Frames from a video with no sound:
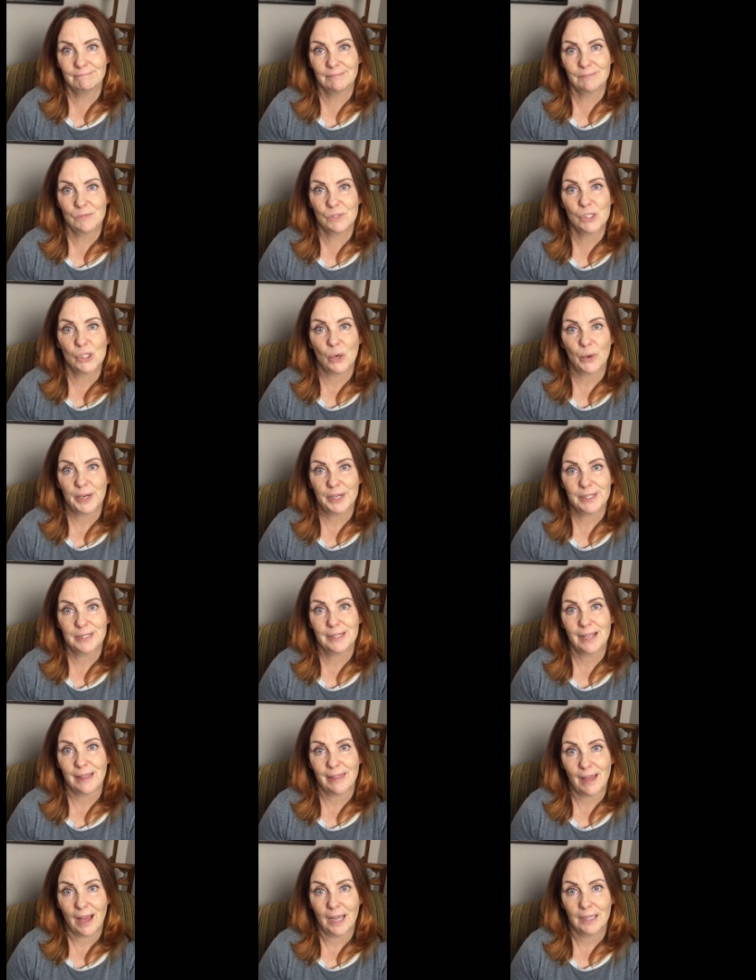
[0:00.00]
I'm sorry to
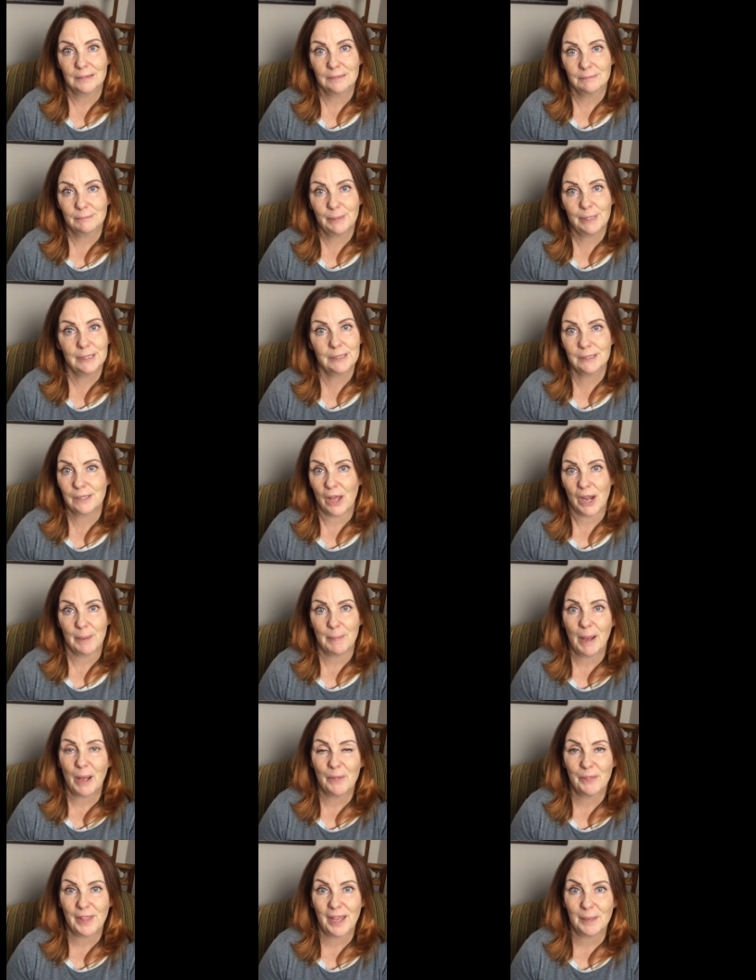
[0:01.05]
say that, but it's not
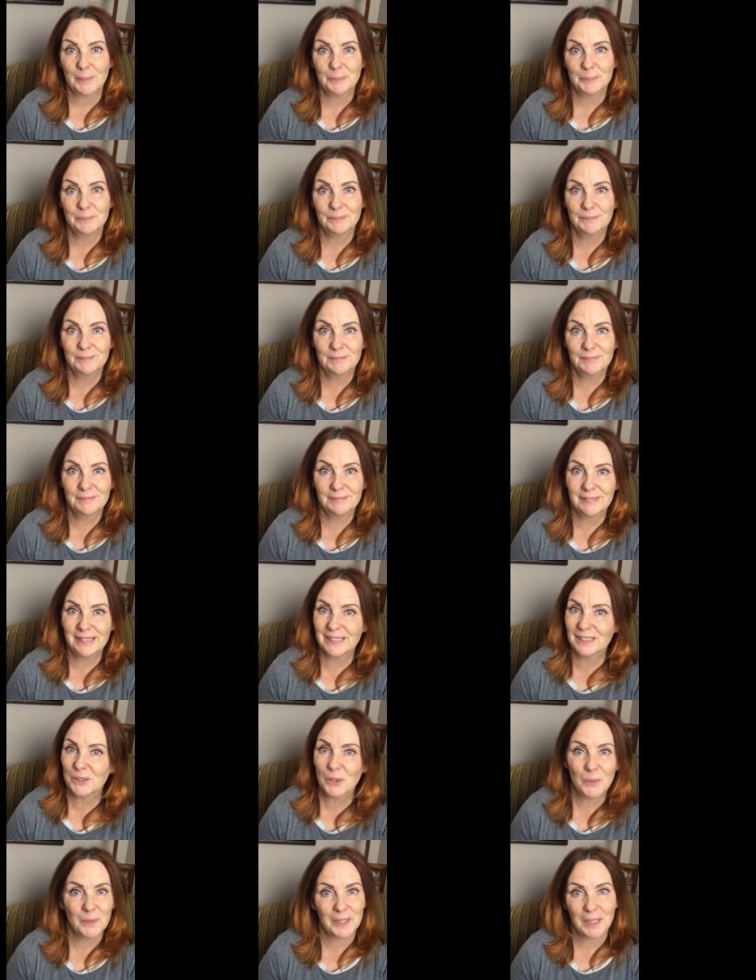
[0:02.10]
about them.
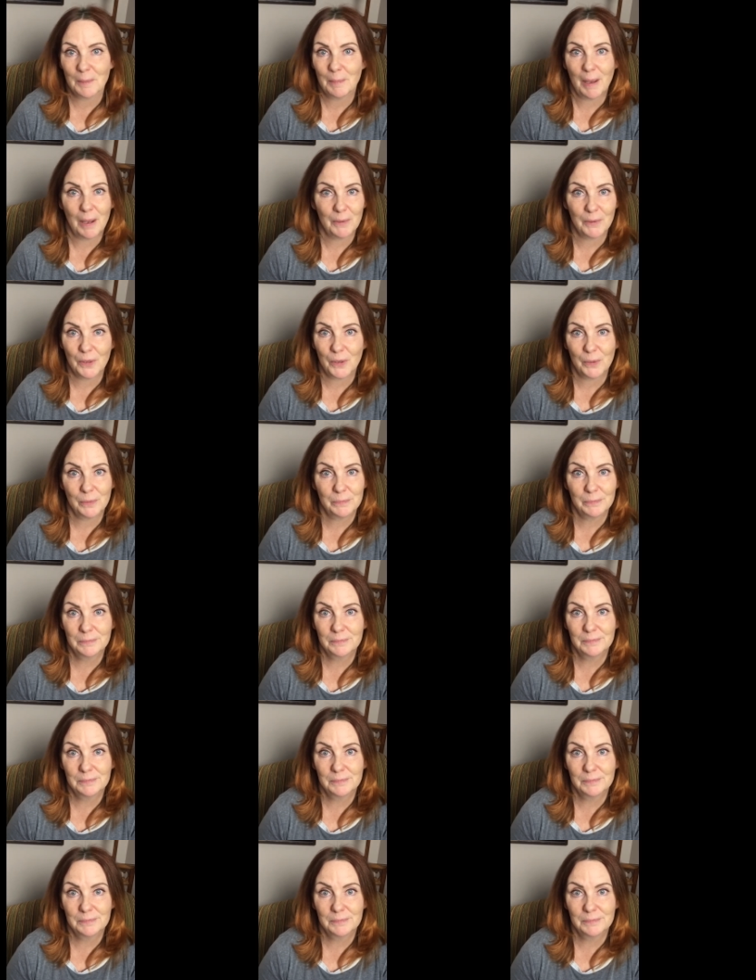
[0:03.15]
It's only about you.